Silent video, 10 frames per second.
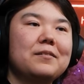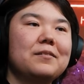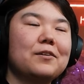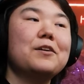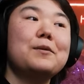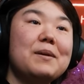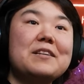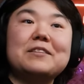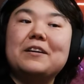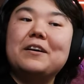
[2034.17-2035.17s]
they're gonna be
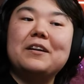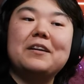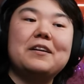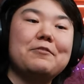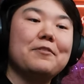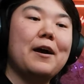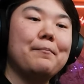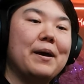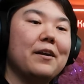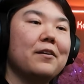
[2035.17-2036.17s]
as good, if
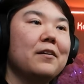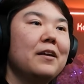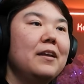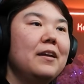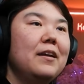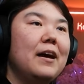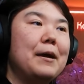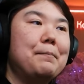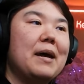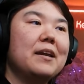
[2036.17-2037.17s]
not better,
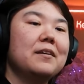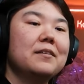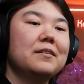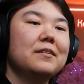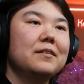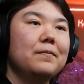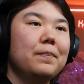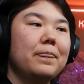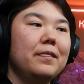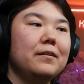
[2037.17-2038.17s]
I'm betting.
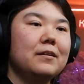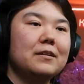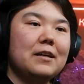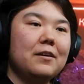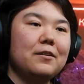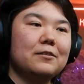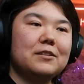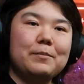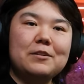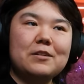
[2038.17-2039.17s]
Because, I don't know, just
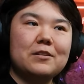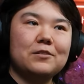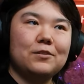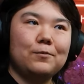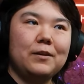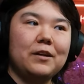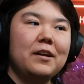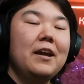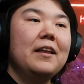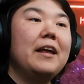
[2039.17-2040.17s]
some of these shots just look really good.
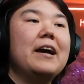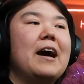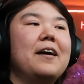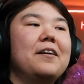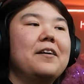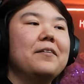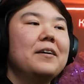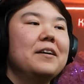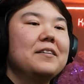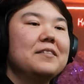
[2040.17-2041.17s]
Like, I don't know.
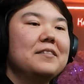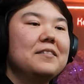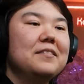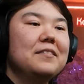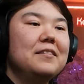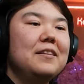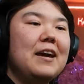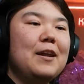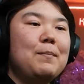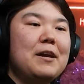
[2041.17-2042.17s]
The
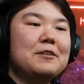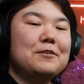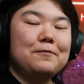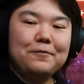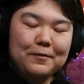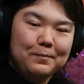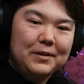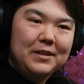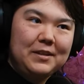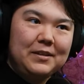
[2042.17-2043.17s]
animation for
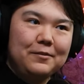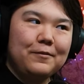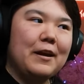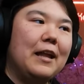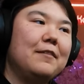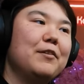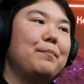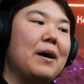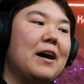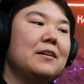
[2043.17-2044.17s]
me, for Helluva
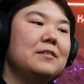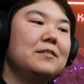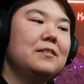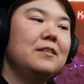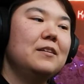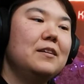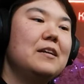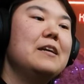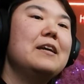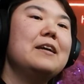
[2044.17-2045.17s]
Boss,
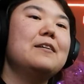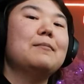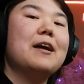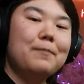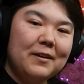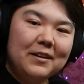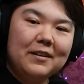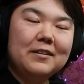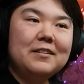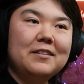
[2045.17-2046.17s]
in my
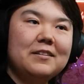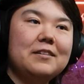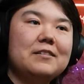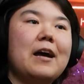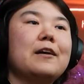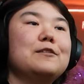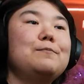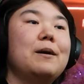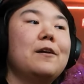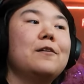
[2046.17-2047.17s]
opinion, is actually
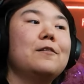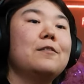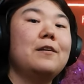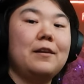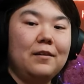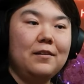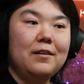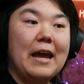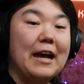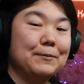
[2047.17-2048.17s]
better than
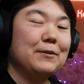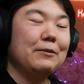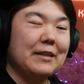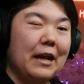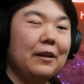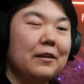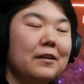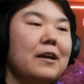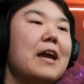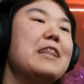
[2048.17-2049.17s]
Hazbin Hotel.
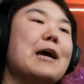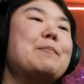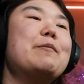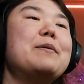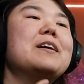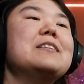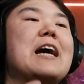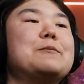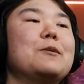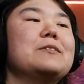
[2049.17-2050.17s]
And that may be because
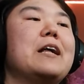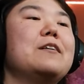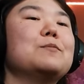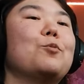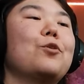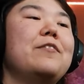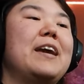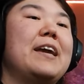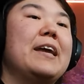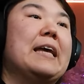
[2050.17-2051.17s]
Hazbin Hotel is more of
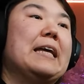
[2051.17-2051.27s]
a